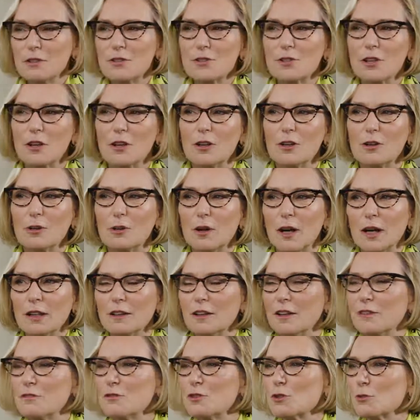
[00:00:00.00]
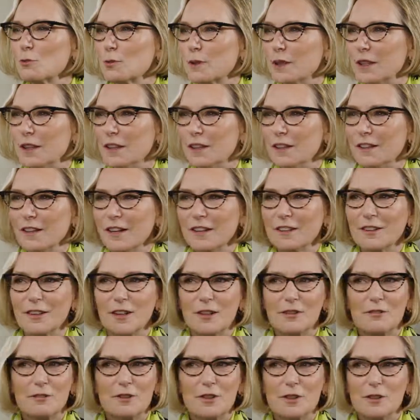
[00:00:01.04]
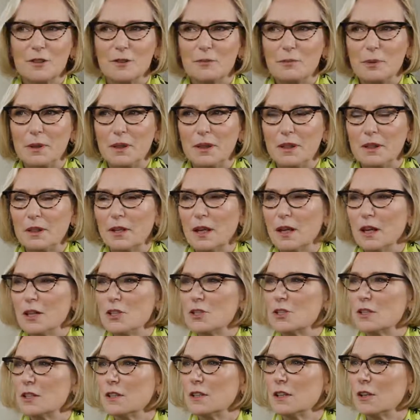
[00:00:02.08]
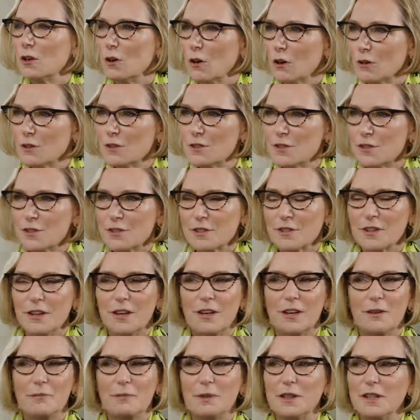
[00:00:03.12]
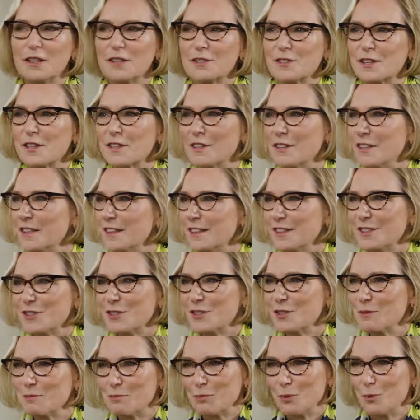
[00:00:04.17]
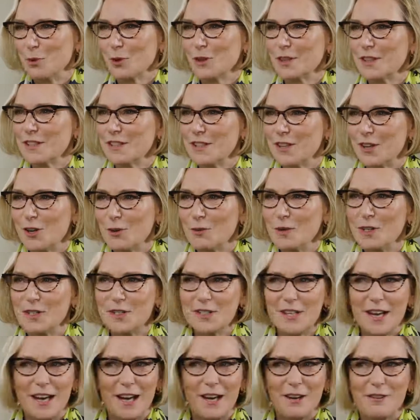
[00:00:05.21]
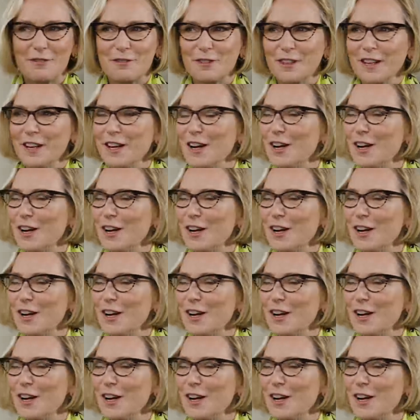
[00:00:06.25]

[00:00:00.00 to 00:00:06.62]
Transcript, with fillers: So I love to read. I love to be engaged in the arts um, because I think it's important to always have